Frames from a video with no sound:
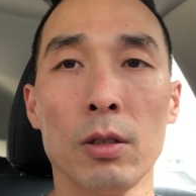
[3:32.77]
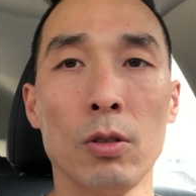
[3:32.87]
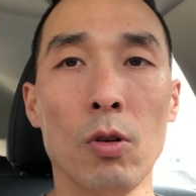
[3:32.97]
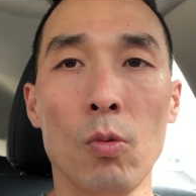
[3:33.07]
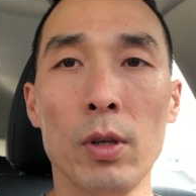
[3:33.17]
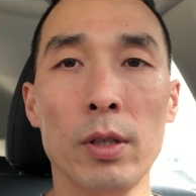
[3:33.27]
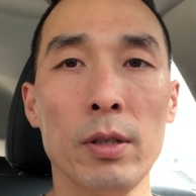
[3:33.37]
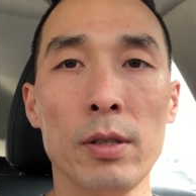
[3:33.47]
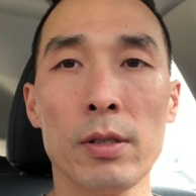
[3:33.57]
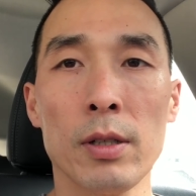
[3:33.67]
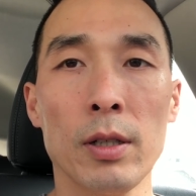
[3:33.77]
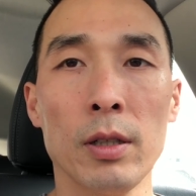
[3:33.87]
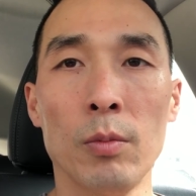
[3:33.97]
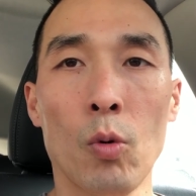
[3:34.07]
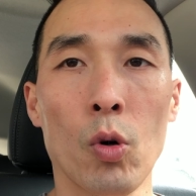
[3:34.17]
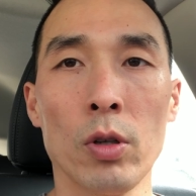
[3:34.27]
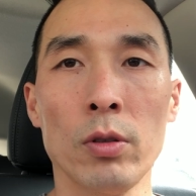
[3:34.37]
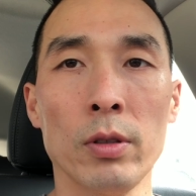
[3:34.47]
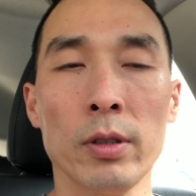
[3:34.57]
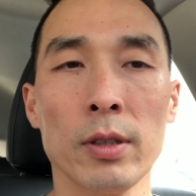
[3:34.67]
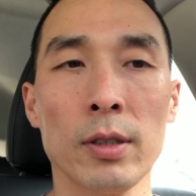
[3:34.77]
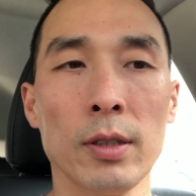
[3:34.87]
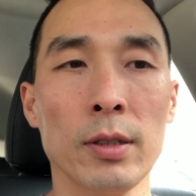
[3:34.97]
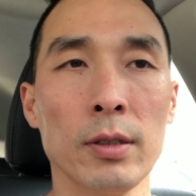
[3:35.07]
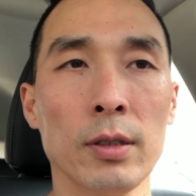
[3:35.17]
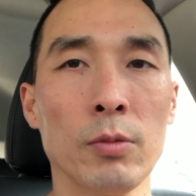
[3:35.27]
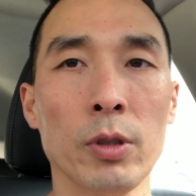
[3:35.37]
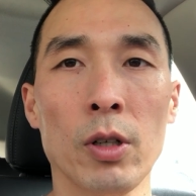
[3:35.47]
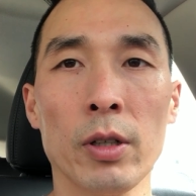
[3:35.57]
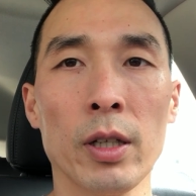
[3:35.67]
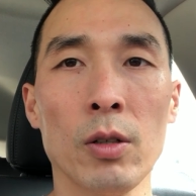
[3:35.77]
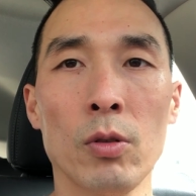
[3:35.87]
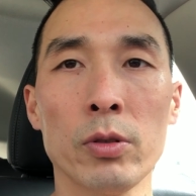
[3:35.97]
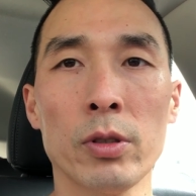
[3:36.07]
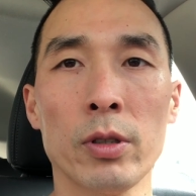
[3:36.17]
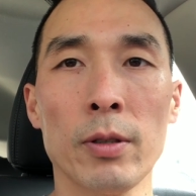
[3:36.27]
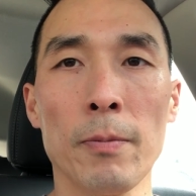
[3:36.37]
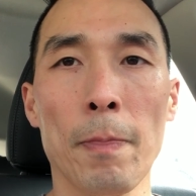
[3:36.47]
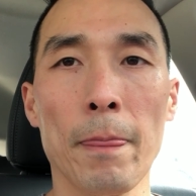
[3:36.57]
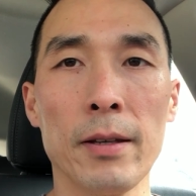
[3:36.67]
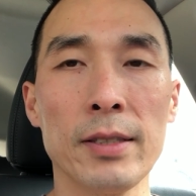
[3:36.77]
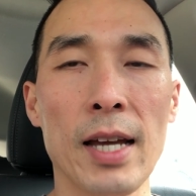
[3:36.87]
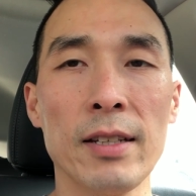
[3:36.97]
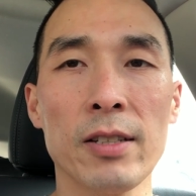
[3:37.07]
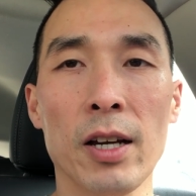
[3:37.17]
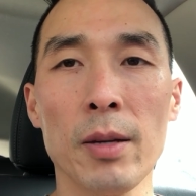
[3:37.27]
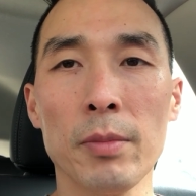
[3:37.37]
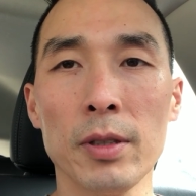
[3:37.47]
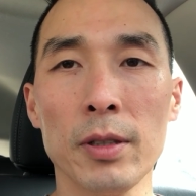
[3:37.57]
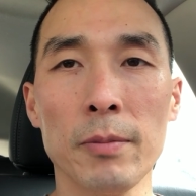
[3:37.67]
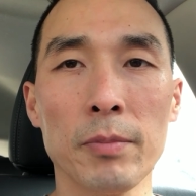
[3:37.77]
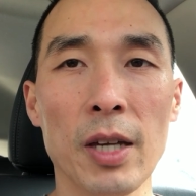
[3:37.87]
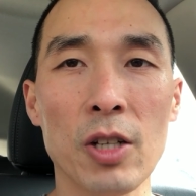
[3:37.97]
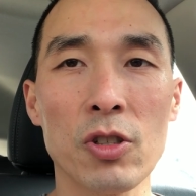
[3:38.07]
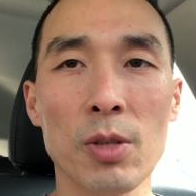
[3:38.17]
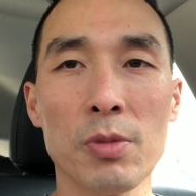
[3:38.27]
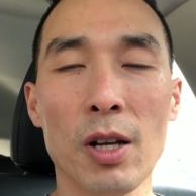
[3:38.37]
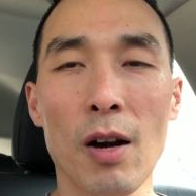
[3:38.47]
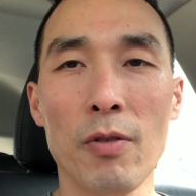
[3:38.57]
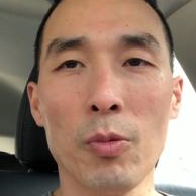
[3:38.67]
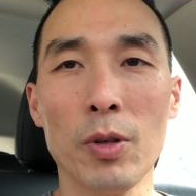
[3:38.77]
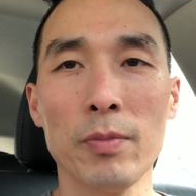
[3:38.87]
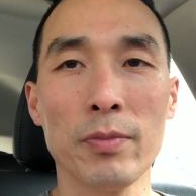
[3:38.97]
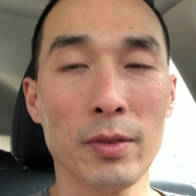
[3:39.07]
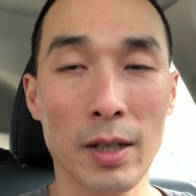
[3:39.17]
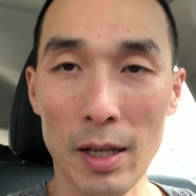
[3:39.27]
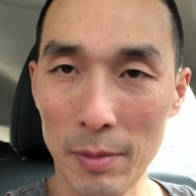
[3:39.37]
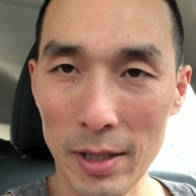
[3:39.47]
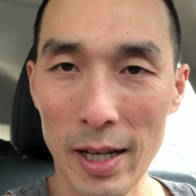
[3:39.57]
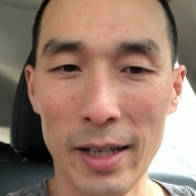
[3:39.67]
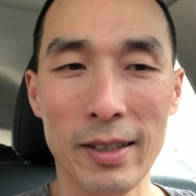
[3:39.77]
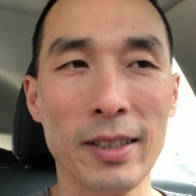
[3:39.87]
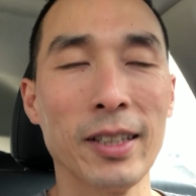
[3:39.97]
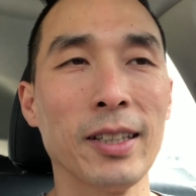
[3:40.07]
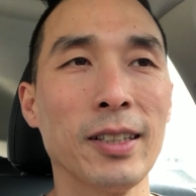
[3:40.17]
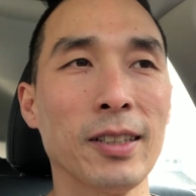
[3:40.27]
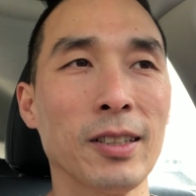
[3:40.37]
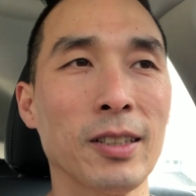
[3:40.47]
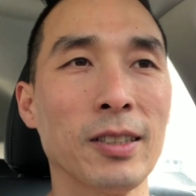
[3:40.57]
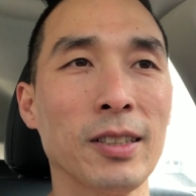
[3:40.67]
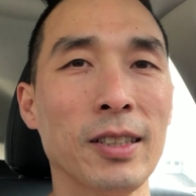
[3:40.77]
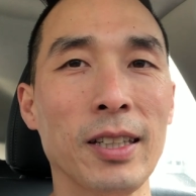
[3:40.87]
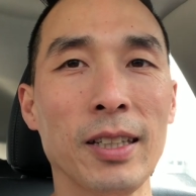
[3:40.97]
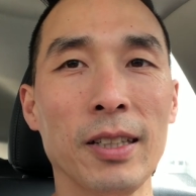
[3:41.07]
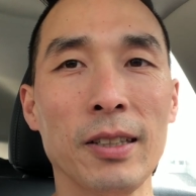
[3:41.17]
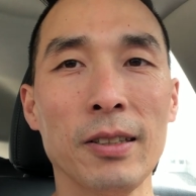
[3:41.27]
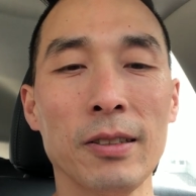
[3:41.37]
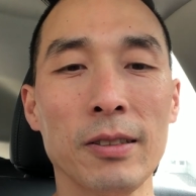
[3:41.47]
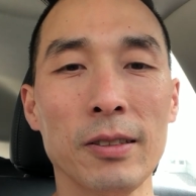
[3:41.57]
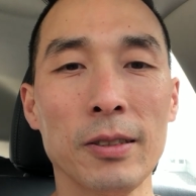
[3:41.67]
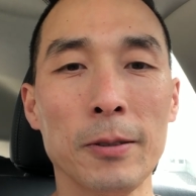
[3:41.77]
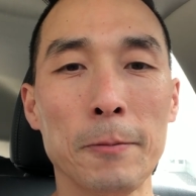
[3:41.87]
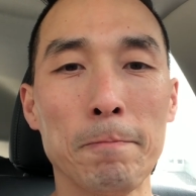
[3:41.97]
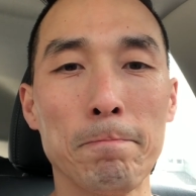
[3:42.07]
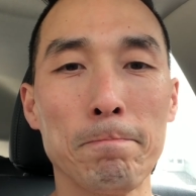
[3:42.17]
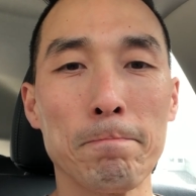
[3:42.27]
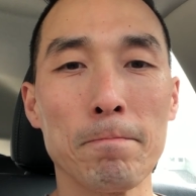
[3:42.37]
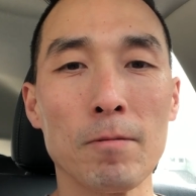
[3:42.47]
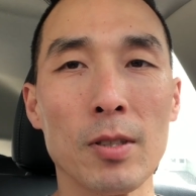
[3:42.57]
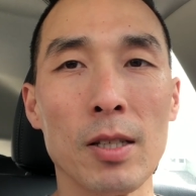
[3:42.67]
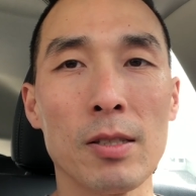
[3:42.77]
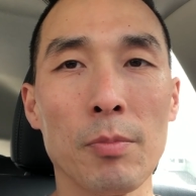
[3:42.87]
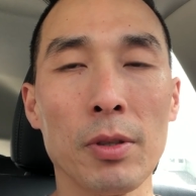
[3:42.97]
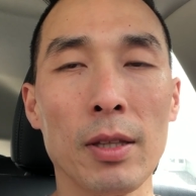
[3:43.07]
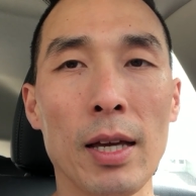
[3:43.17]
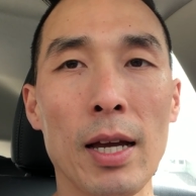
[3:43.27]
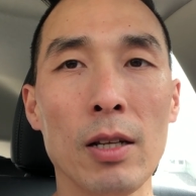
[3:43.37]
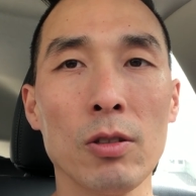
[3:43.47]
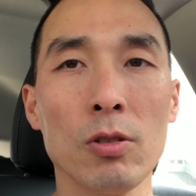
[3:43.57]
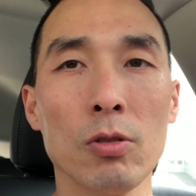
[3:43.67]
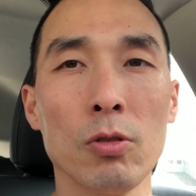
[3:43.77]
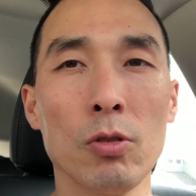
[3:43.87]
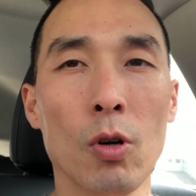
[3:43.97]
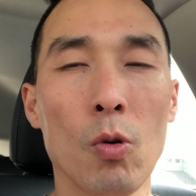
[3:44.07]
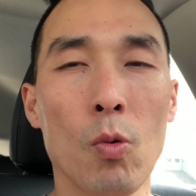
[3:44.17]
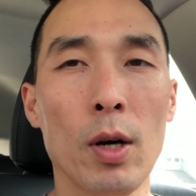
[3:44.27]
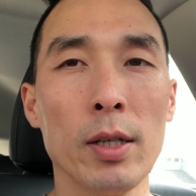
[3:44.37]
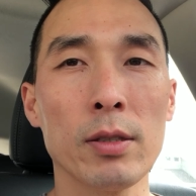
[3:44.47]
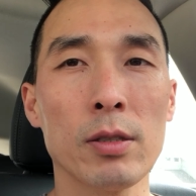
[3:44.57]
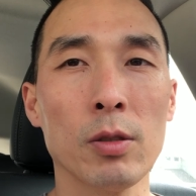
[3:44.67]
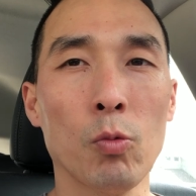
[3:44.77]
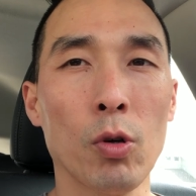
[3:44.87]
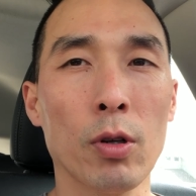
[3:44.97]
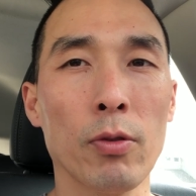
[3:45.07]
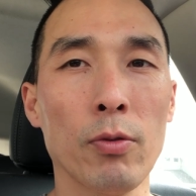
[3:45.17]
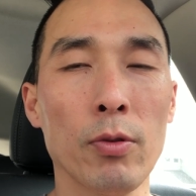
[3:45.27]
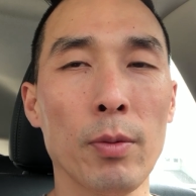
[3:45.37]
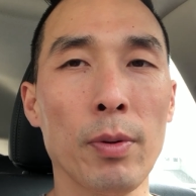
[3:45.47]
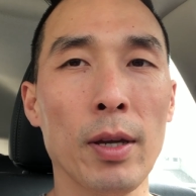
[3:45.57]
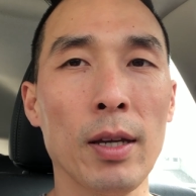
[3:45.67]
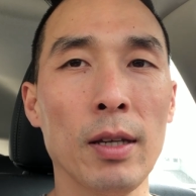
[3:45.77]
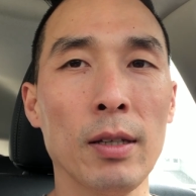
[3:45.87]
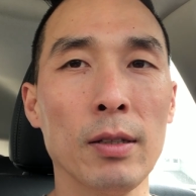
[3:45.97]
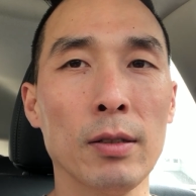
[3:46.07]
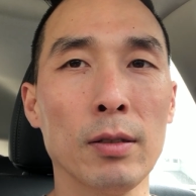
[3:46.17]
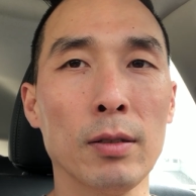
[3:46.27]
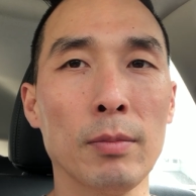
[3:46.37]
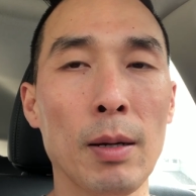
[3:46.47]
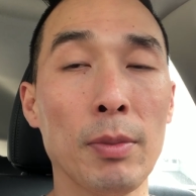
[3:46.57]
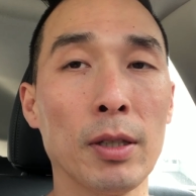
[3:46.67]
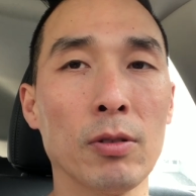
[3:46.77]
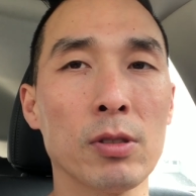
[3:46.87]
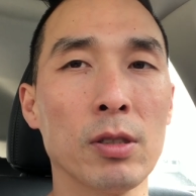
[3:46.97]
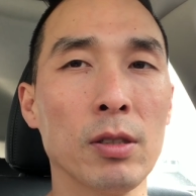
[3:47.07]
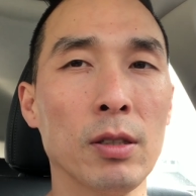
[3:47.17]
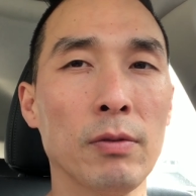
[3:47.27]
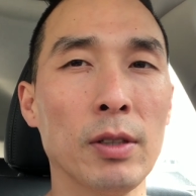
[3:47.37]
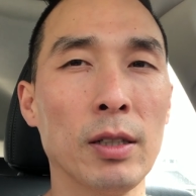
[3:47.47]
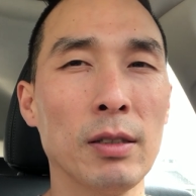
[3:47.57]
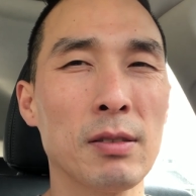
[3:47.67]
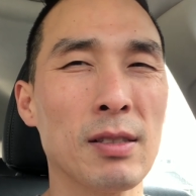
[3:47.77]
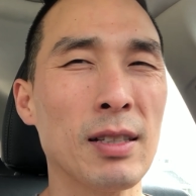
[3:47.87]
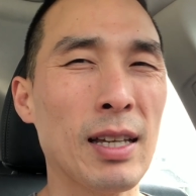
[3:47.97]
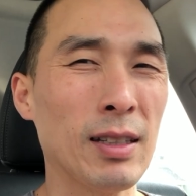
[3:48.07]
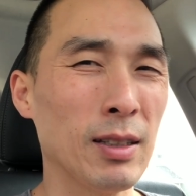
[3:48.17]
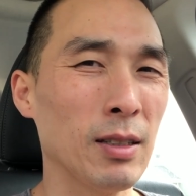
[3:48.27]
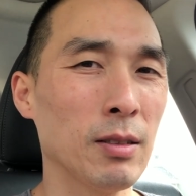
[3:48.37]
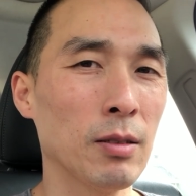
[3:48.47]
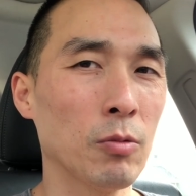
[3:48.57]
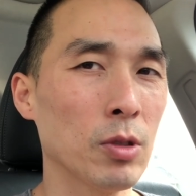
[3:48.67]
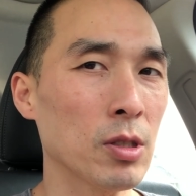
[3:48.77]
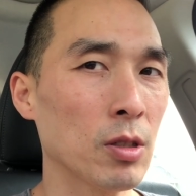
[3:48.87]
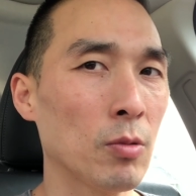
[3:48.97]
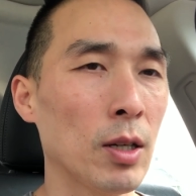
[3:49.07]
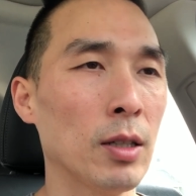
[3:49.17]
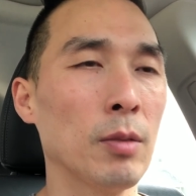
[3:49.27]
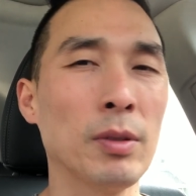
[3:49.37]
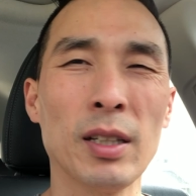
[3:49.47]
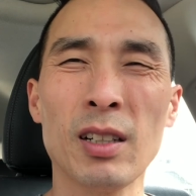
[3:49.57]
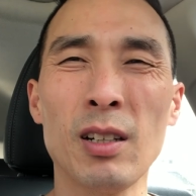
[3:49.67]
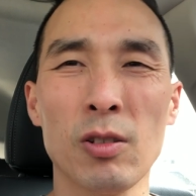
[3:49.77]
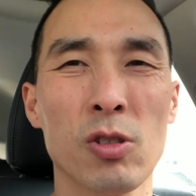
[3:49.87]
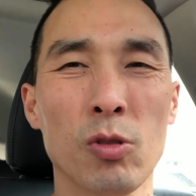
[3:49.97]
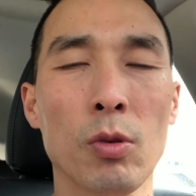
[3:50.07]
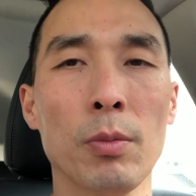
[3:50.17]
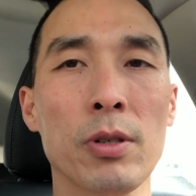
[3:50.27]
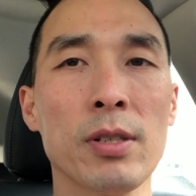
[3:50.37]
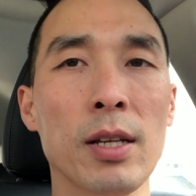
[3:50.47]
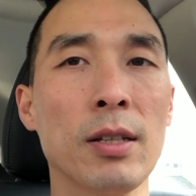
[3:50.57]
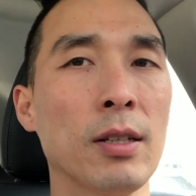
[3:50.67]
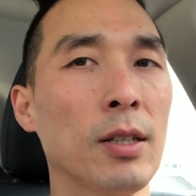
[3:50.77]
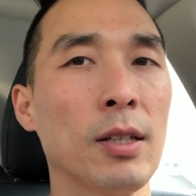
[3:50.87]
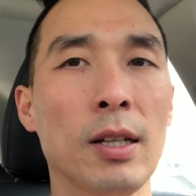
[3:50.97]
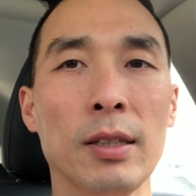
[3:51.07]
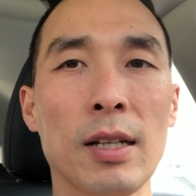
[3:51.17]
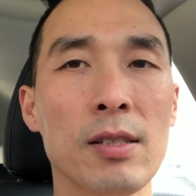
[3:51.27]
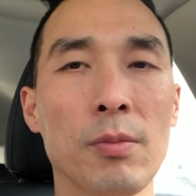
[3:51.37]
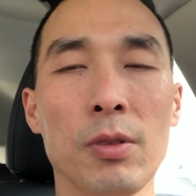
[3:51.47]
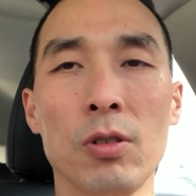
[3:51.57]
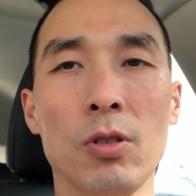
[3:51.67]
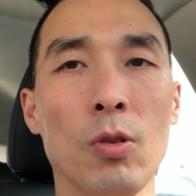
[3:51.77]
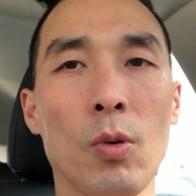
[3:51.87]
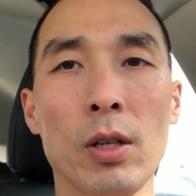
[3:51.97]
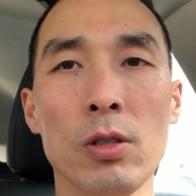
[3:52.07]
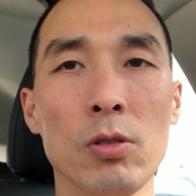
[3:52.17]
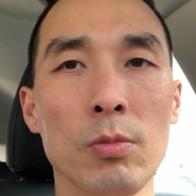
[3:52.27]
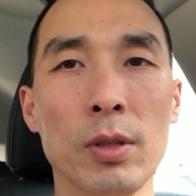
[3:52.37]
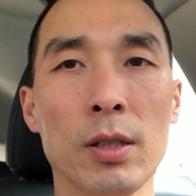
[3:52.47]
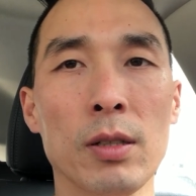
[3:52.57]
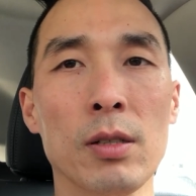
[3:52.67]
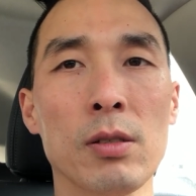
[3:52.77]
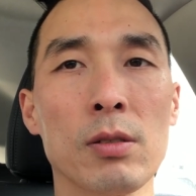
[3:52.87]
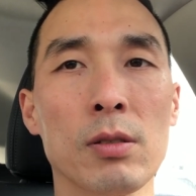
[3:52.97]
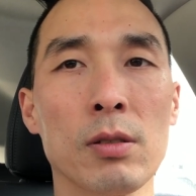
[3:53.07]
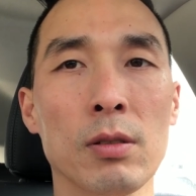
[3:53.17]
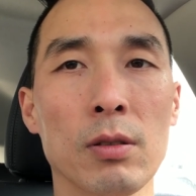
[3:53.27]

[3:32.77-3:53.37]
no one is uh, immortal, and uh, we all get older. Daddy time um, catches up to everyone. I am a dad, uh, and it's something that you don't want to work through the pain. Um, I've been guilty of it uh, slightly once in a while. I'll be like, oh, I'll just do one more set. That is something you don't want to do because